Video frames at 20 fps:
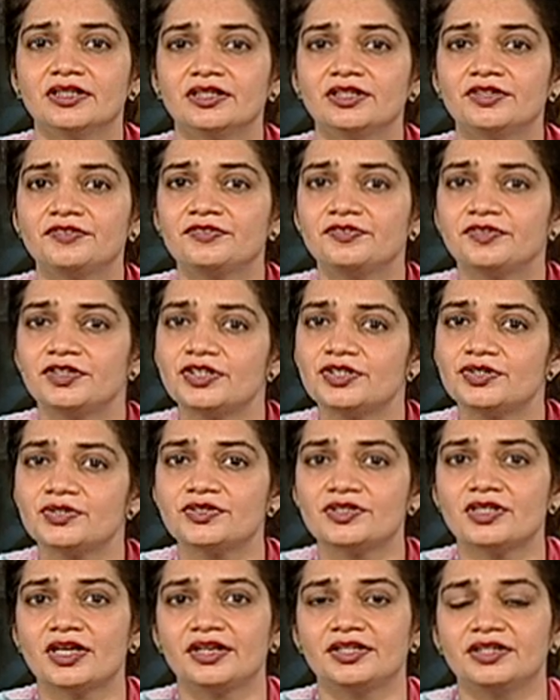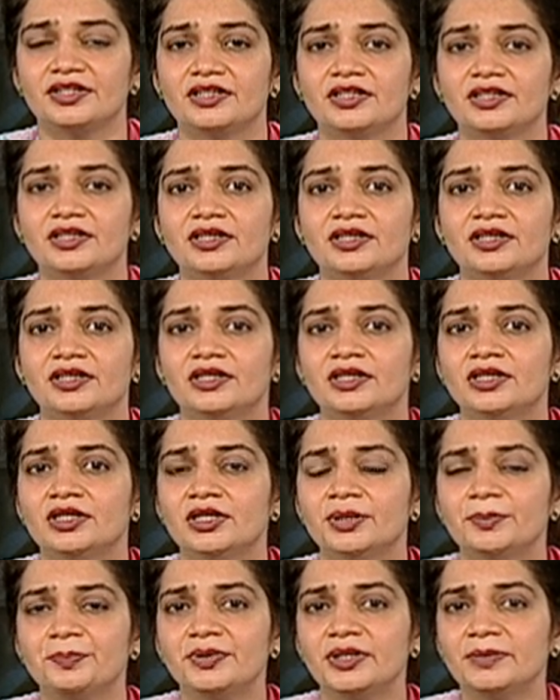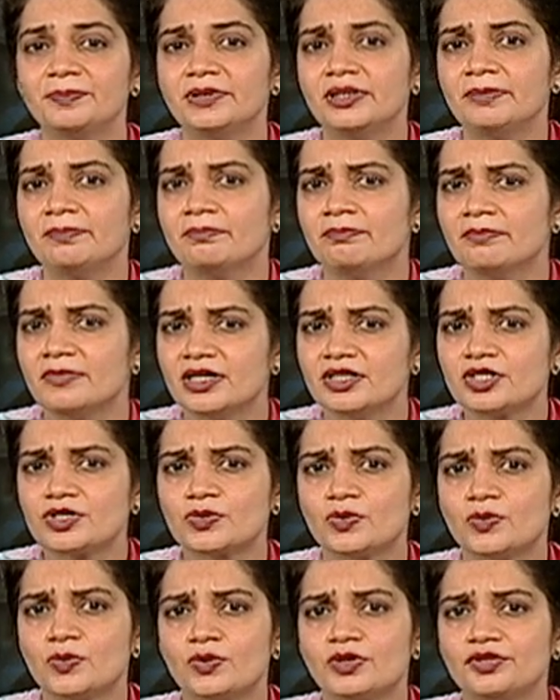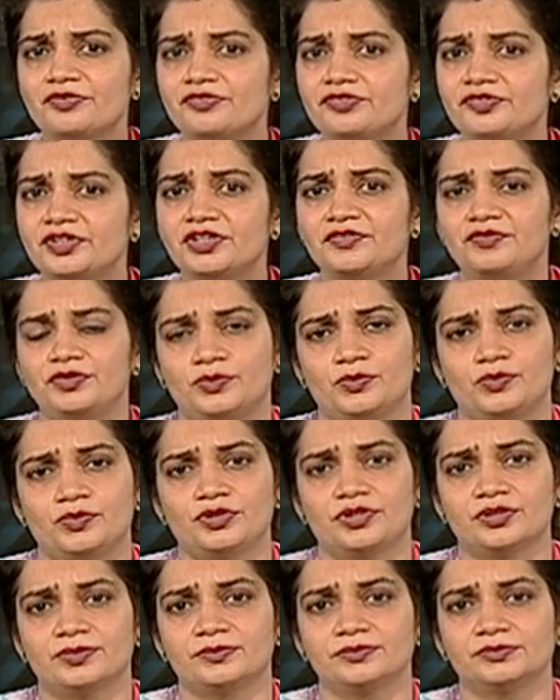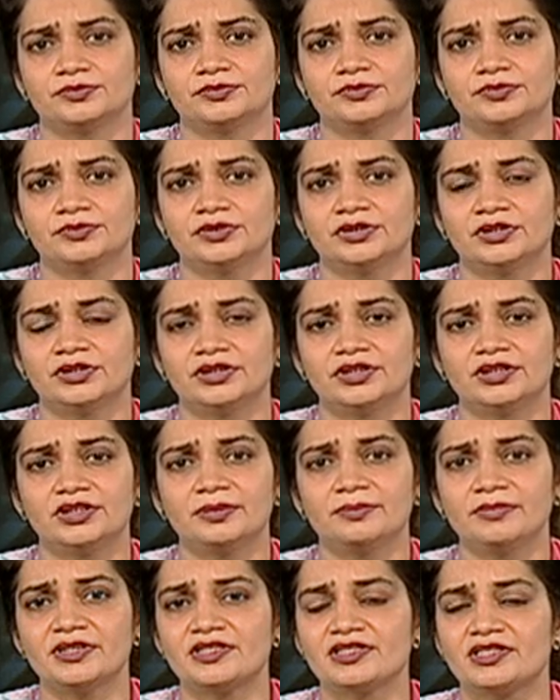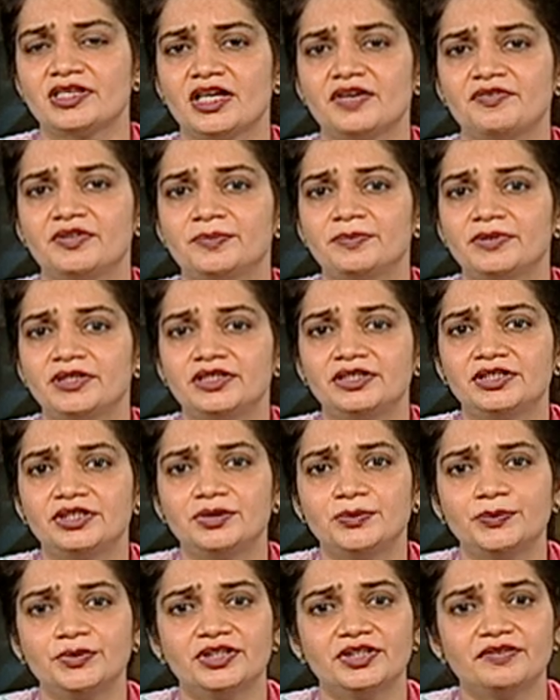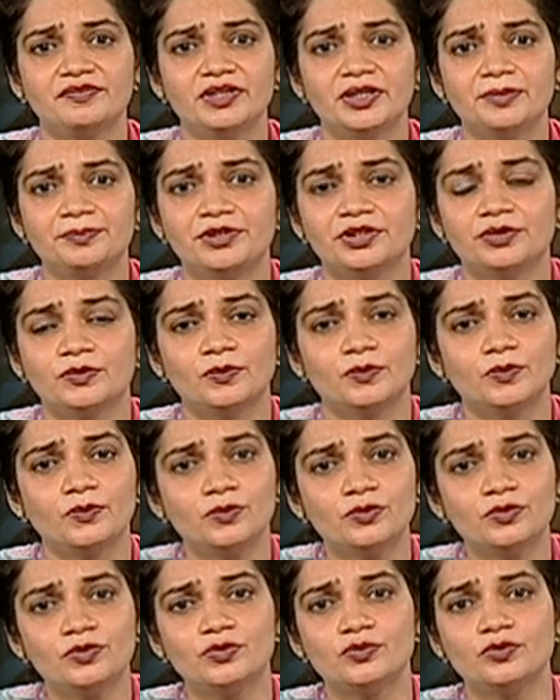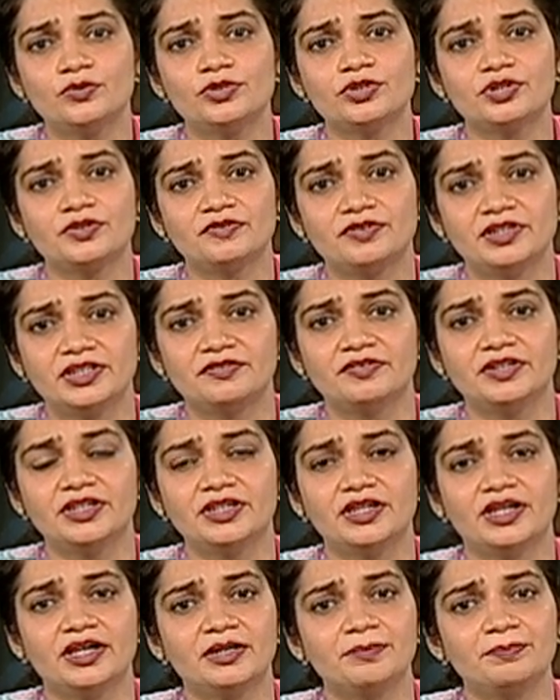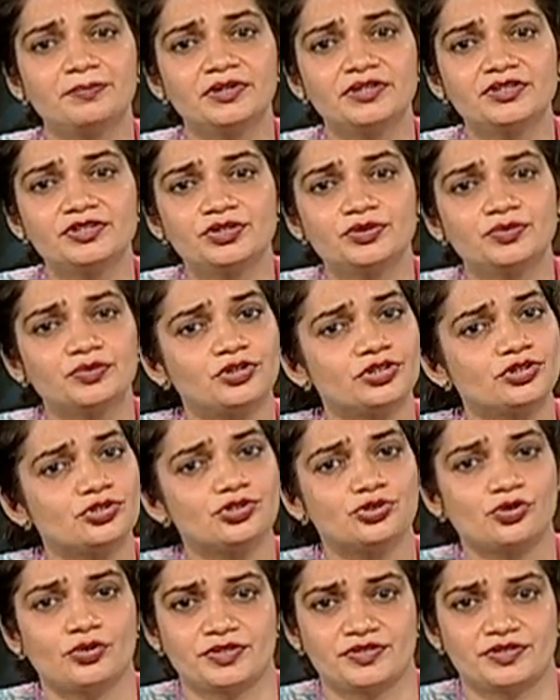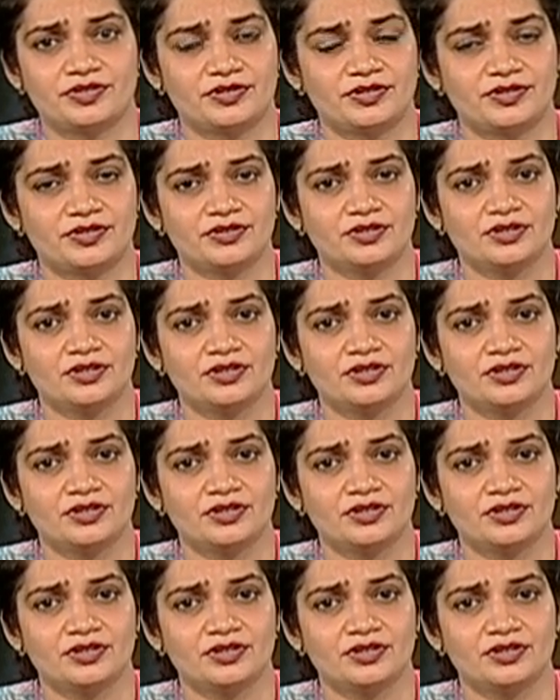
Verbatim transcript: in a free society, people must hold free views. They must have ability to develop their own rules of living and pursue their choices.